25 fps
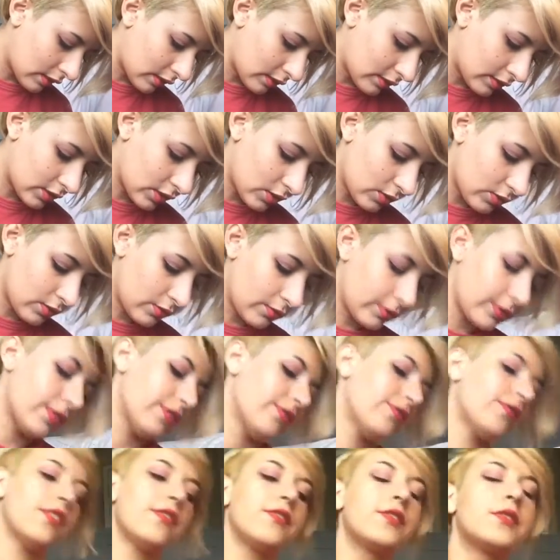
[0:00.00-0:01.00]
Let's go in with
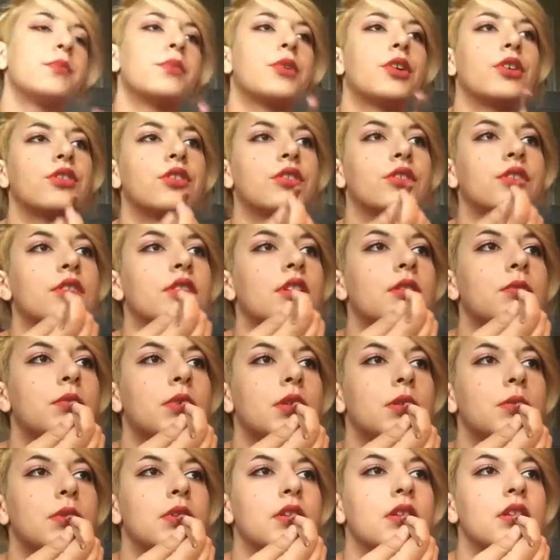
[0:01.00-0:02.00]
a fluffy brush instead,
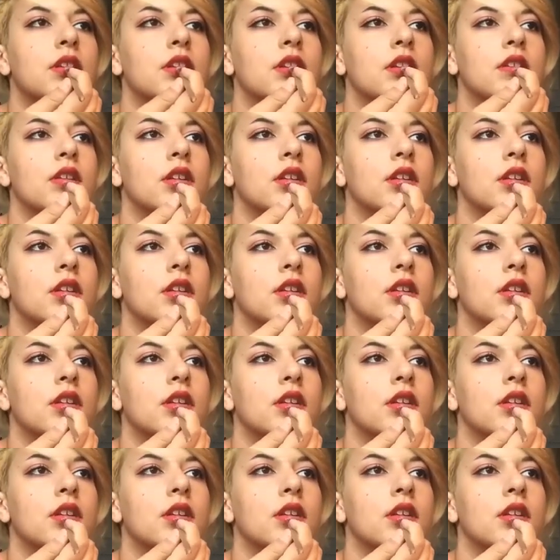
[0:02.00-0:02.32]
maybe.